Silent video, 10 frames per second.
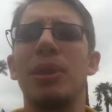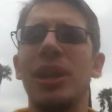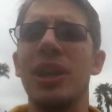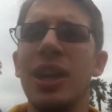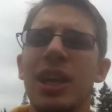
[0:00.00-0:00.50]

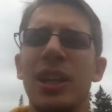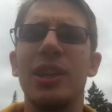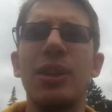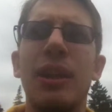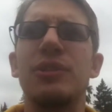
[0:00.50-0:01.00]
Like,
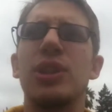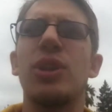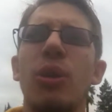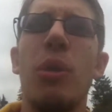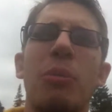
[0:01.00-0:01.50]
they don't have to
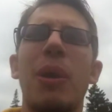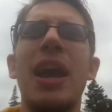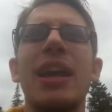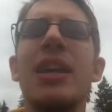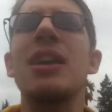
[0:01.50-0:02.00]
go
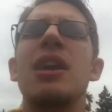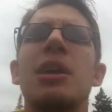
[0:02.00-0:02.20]
away,